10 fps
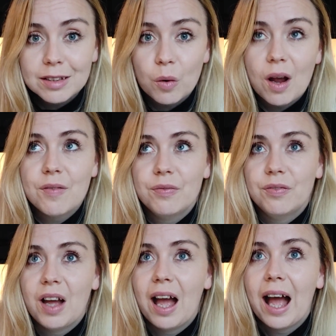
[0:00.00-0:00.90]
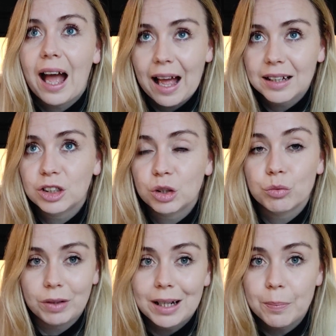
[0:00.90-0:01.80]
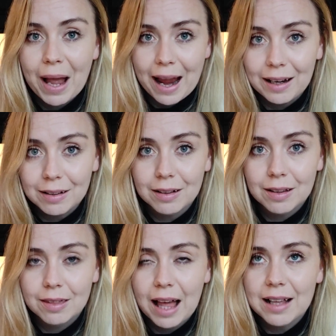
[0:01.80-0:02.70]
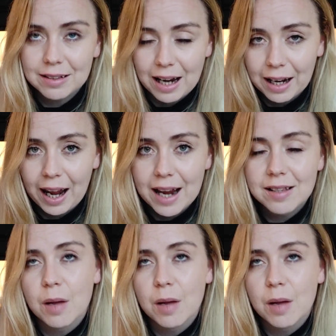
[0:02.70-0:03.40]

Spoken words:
So I've had to repaint that staircase.